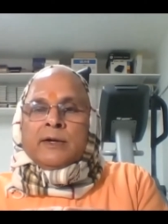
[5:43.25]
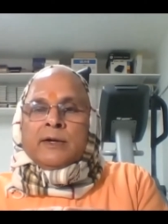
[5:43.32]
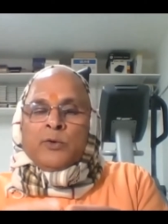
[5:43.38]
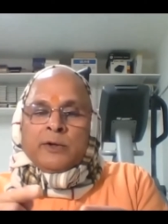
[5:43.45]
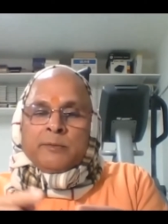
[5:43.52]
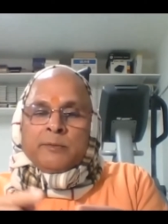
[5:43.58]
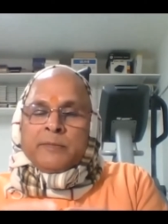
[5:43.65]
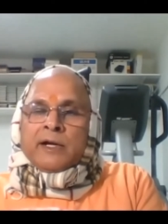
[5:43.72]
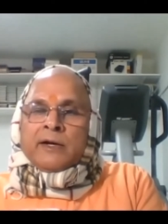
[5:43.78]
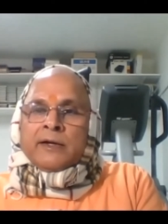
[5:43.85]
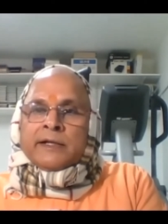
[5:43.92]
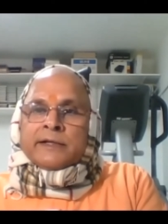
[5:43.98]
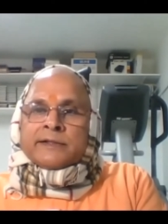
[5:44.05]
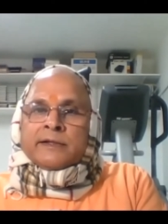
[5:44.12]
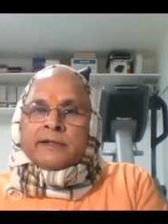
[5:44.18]
When we make
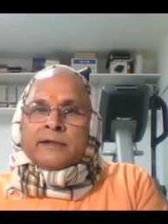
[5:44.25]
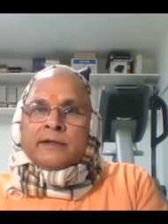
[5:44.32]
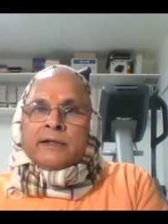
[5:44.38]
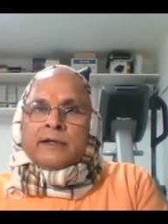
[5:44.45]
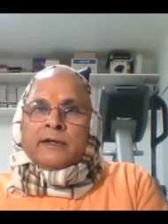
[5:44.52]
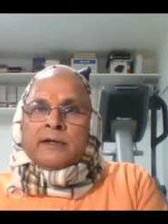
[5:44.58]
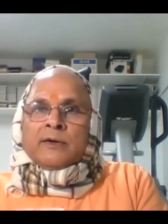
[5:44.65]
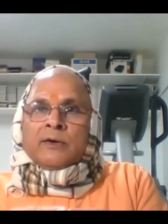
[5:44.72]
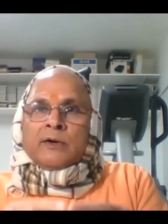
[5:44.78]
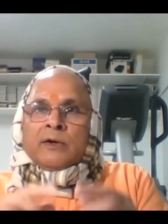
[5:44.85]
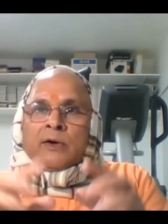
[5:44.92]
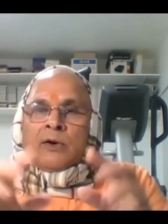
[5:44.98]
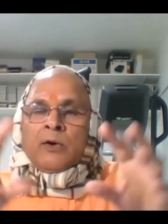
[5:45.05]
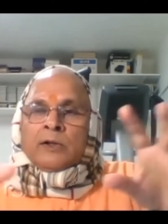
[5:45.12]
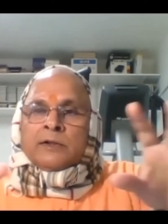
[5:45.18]
connection,
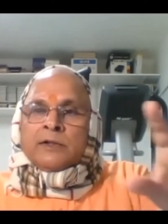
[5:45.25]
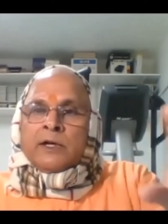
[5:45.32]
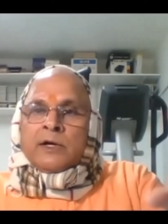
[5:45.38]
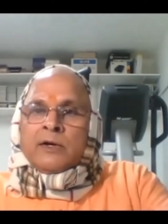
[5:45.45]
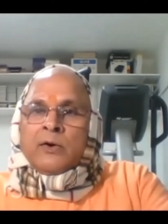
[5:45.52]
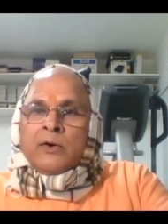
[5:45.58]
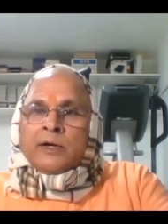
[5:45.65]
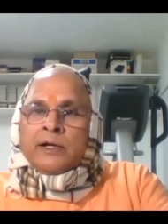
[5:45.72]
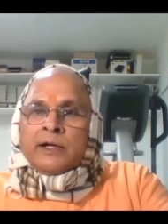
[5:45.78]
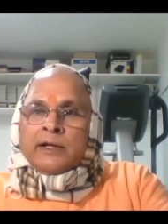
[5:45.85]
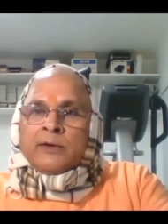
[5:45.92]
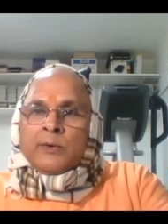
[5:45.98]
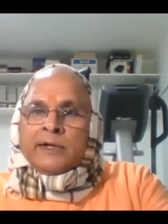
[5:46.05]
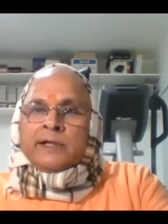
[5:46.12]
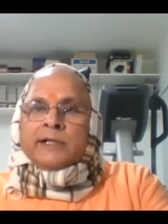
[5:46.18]
all the godly
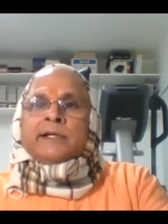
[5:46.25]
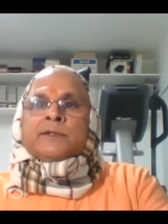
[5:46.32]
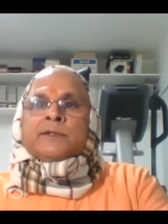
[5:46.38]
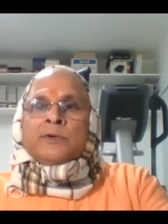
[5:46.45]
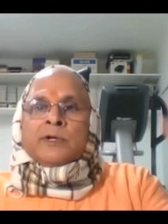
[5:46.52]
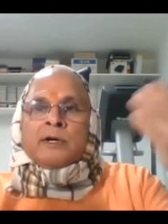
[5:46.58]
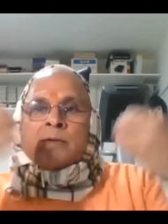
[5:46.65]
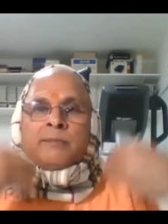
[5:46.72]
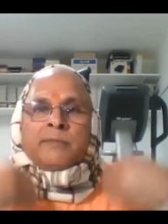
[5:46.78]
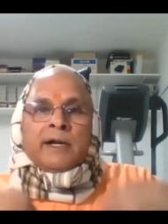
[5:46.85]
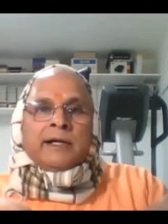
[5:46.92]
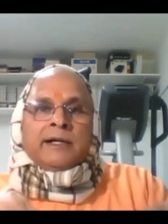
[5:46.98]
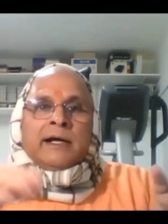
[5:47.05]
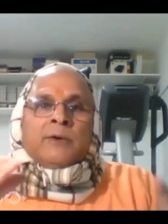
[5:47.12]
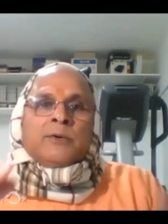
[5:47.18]
qualities will come
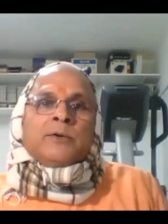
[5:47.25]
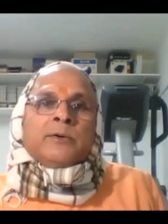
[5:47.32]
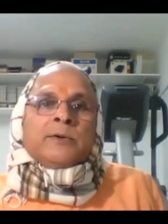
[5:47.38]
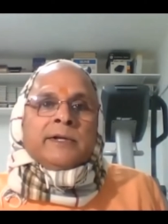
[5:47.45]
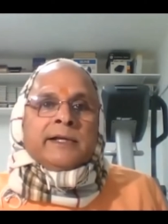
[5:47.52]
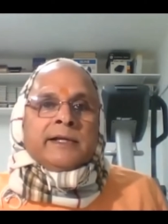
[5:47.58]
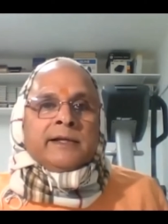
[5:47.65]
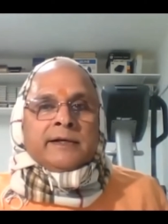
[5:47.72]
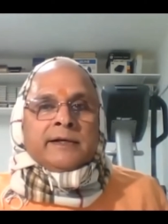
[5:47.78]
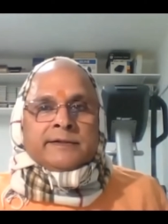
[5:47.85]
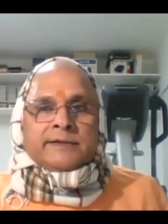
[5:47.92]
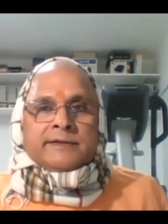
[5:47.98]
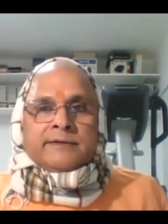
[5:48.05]
and download in us.